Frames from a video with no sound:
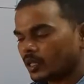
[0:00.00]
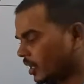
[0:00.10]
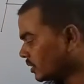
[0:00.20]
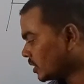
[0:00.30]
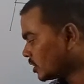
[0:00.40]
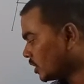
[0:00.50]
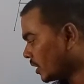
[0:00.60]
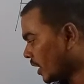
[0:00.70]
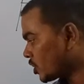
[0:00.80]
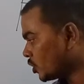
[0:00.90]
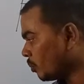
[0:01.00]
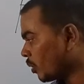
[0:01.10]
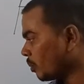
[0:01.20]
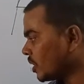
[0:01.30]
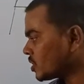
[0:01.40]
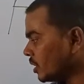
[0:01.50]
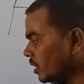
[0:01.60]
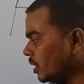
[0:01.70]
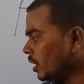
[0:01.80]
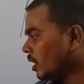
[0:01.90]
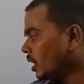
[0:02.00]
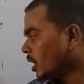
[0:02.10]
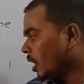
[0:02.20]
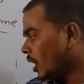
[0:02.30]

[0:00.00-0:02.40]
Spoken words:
X is the direction of propagation,